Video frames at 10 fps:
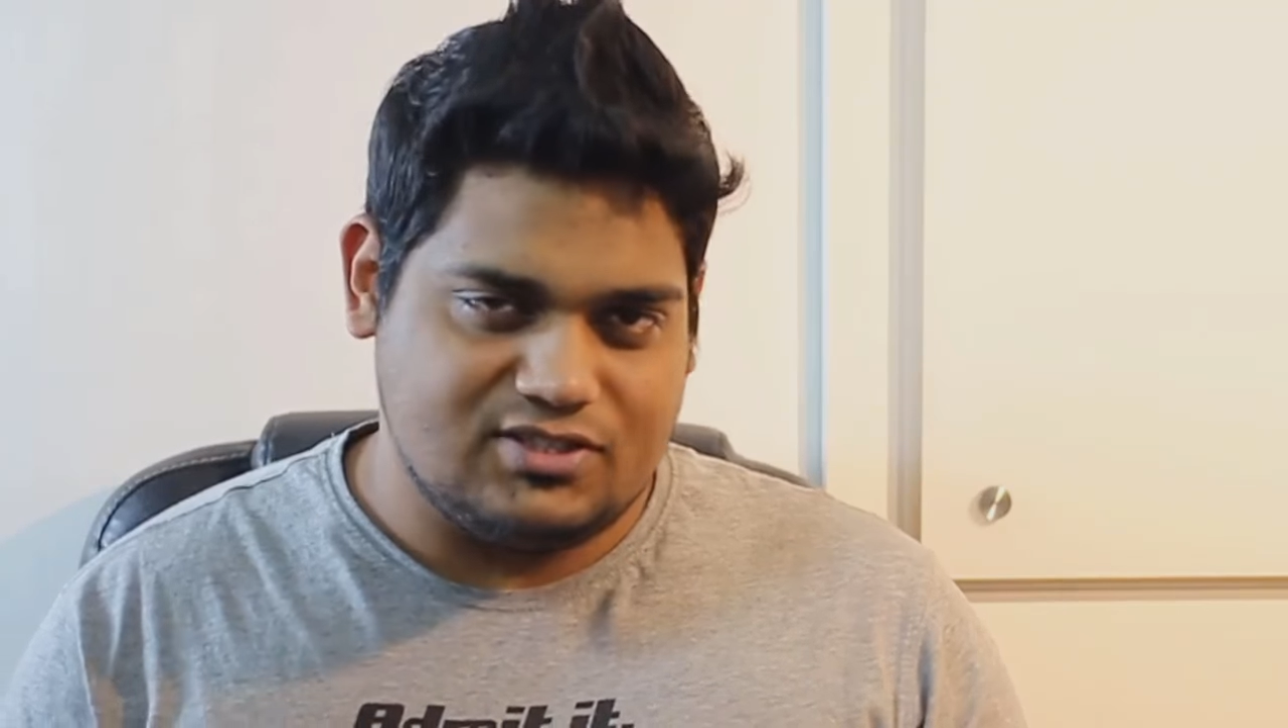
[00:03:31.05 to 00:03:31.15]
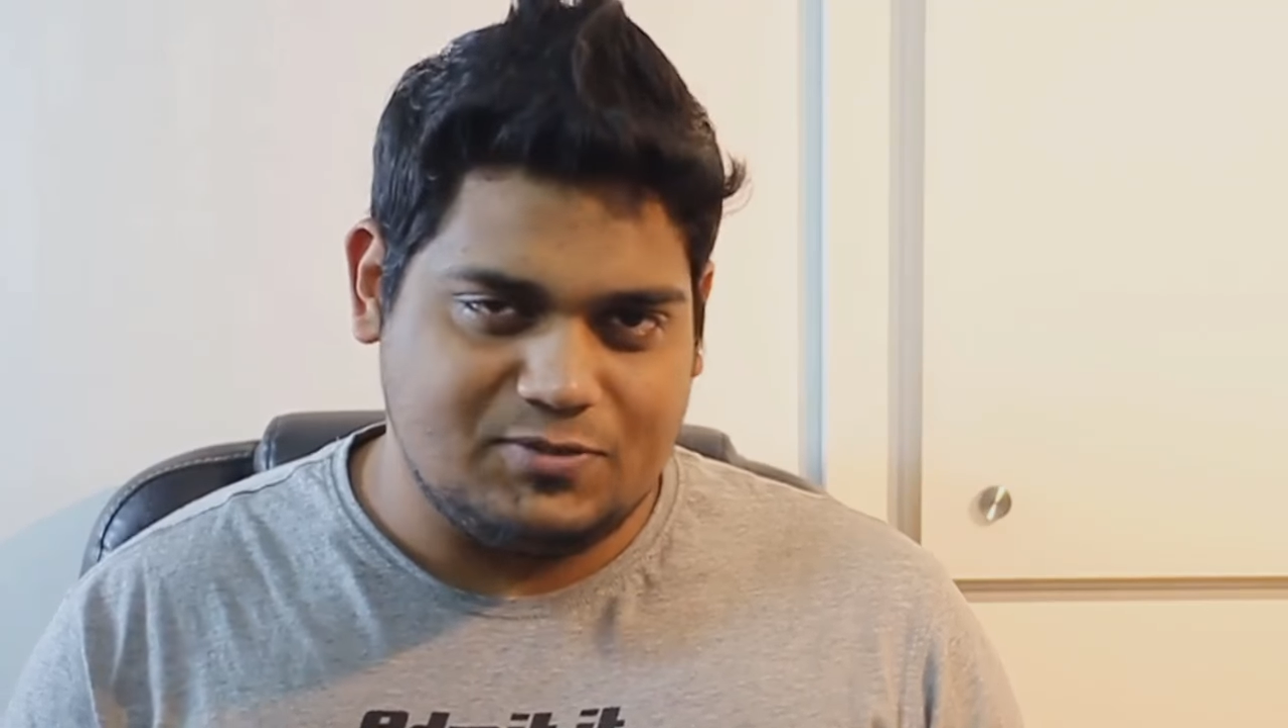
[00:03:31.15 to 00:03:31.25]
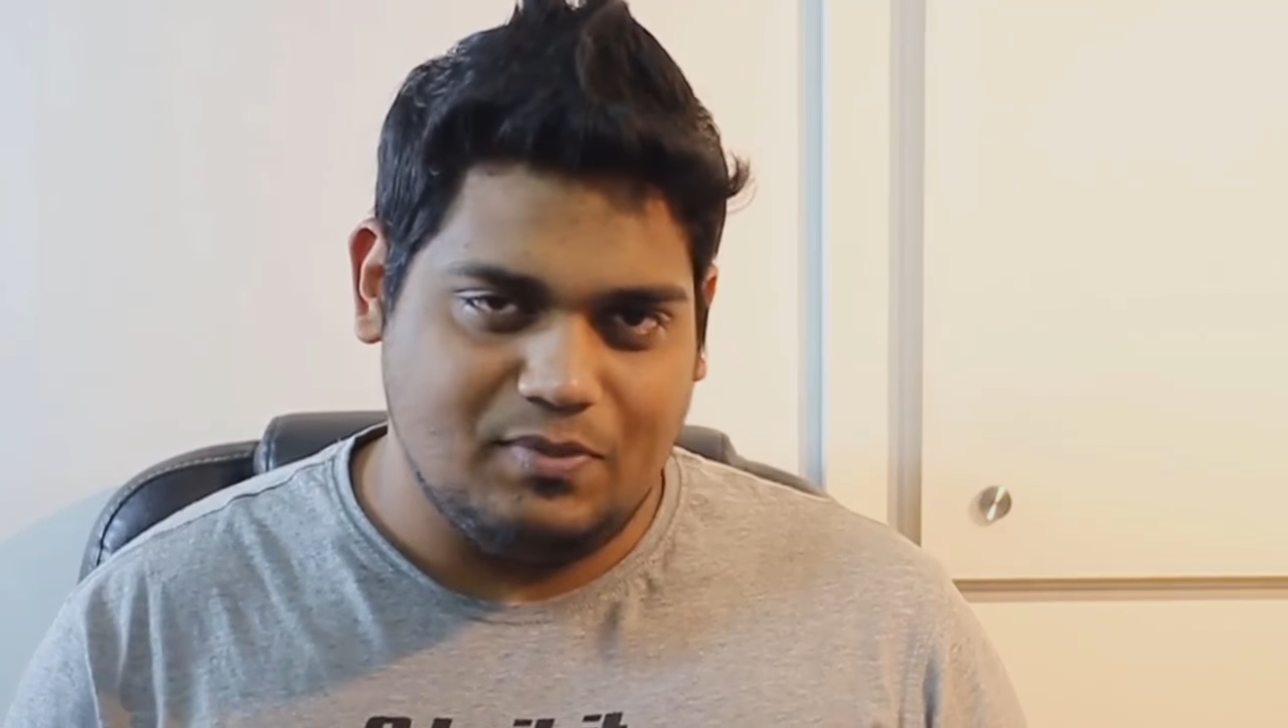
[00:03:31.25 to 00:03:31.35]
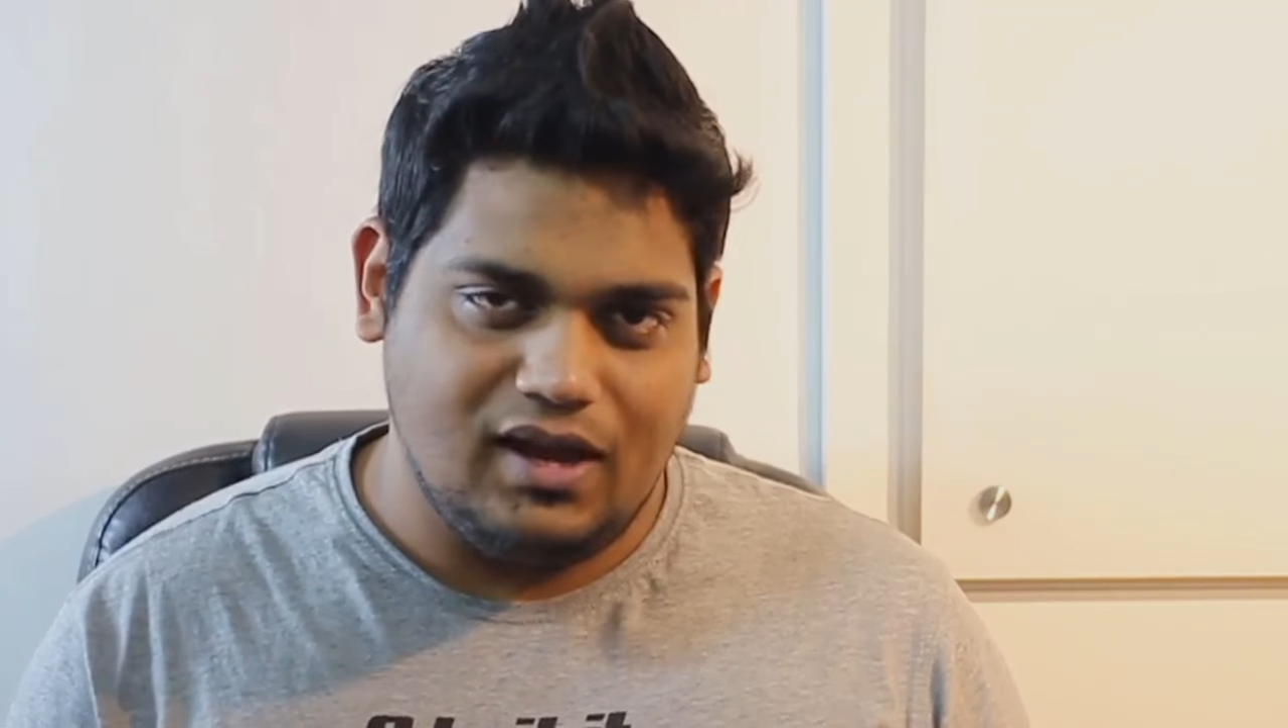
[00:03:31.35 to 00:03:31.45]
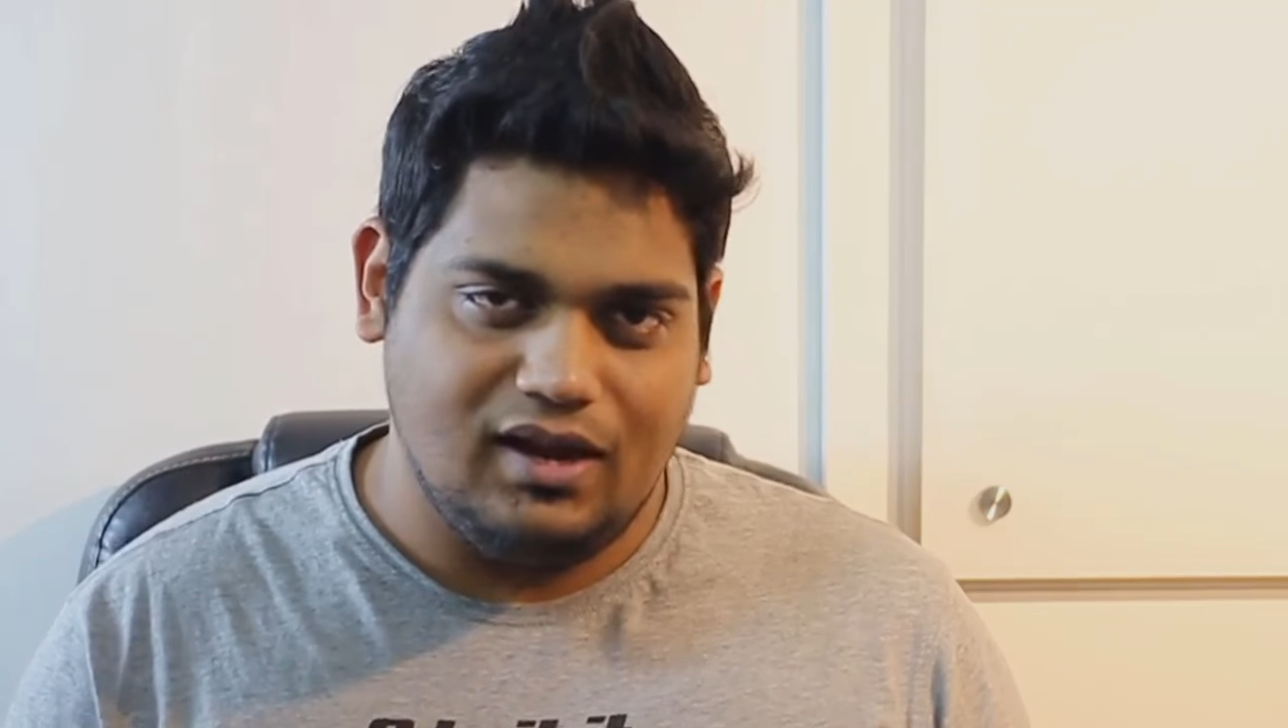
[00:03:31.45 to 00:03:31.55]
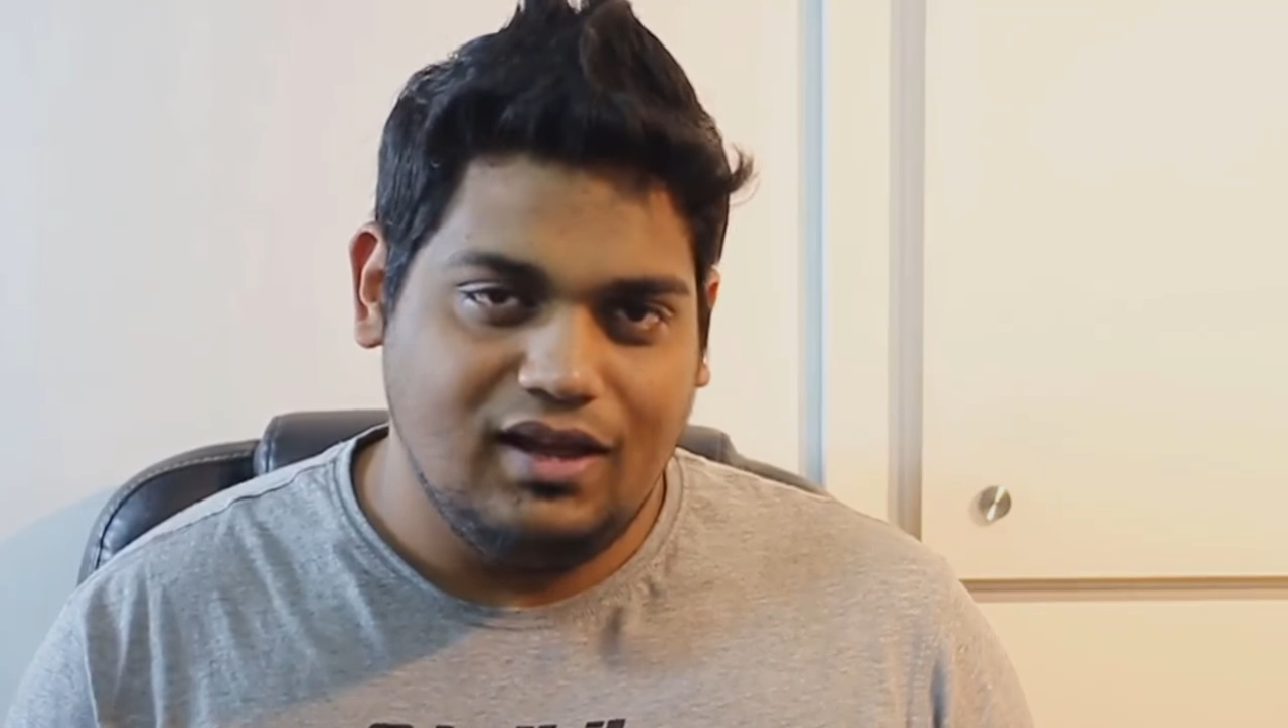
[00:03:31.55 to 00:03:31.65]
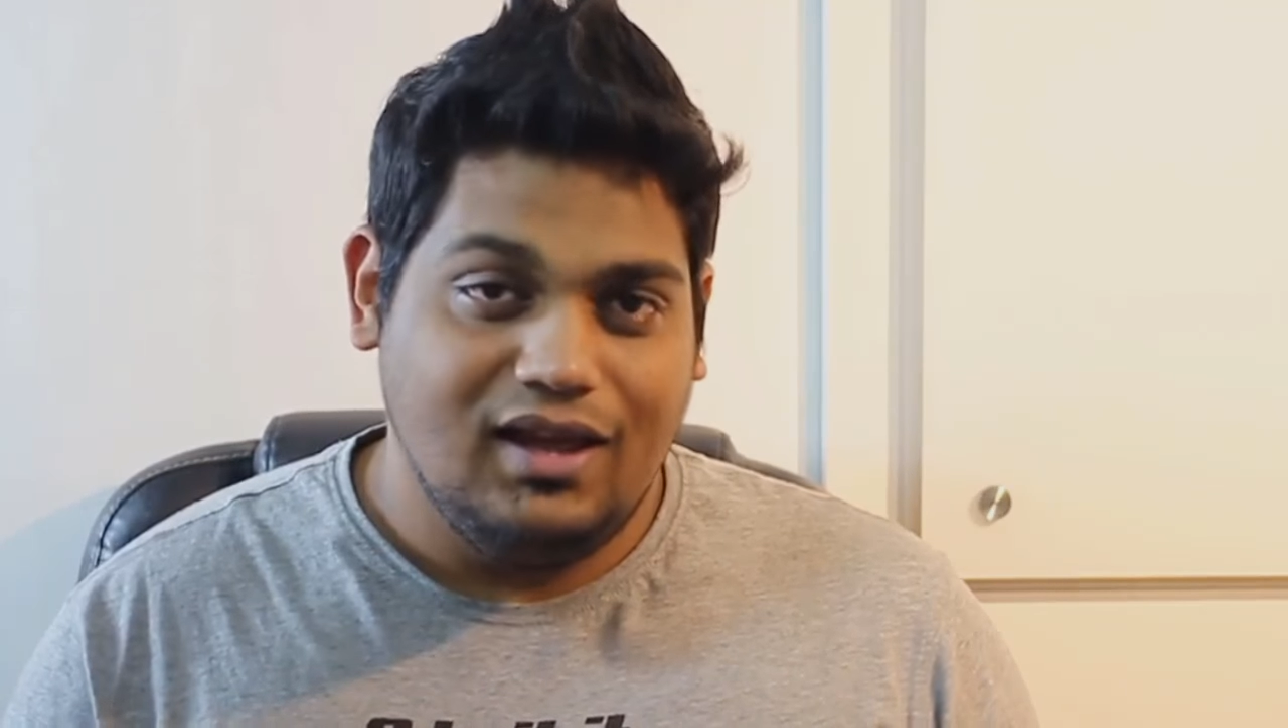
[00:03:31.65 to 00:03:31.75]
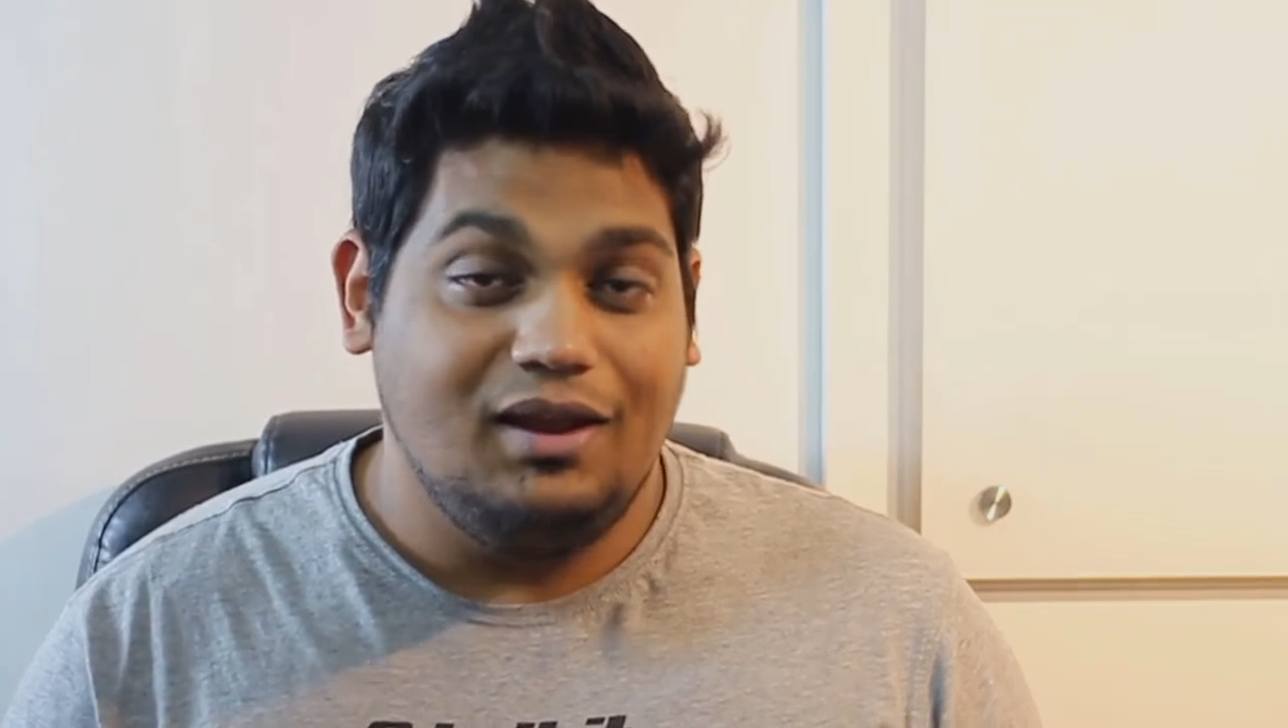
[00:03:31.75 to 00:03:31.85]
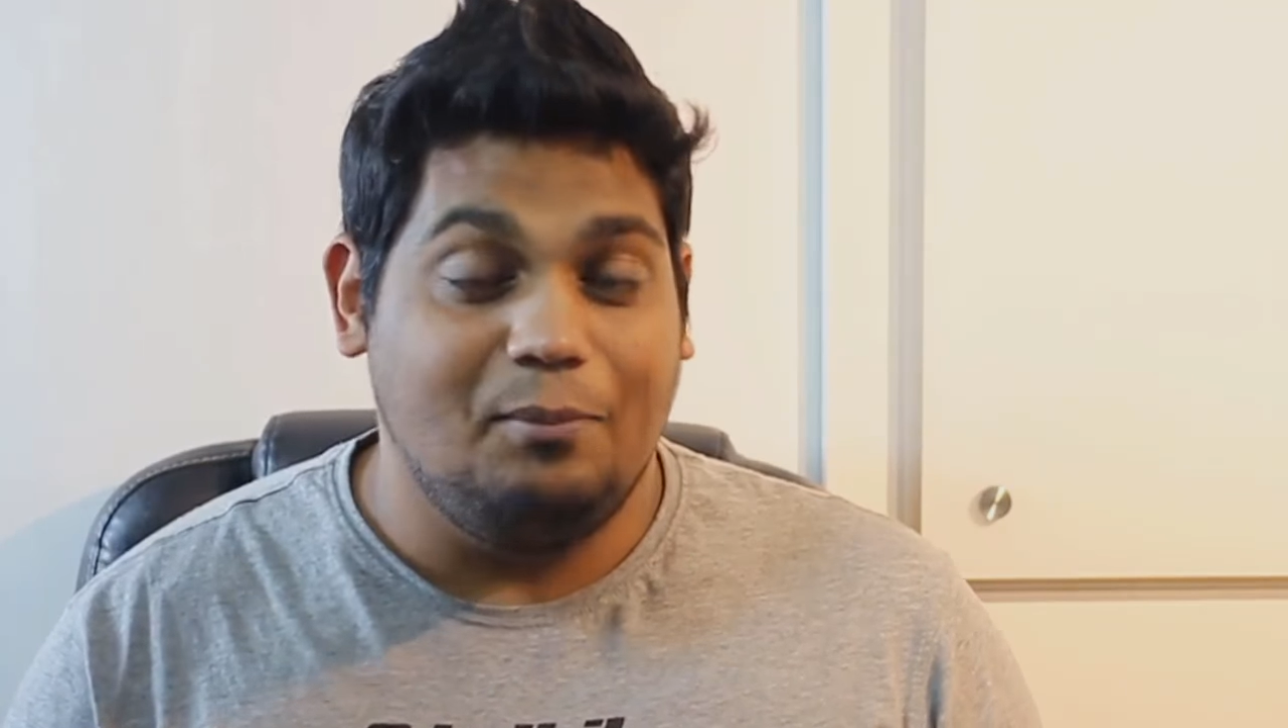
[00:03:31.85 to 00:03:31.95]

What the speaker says: smile,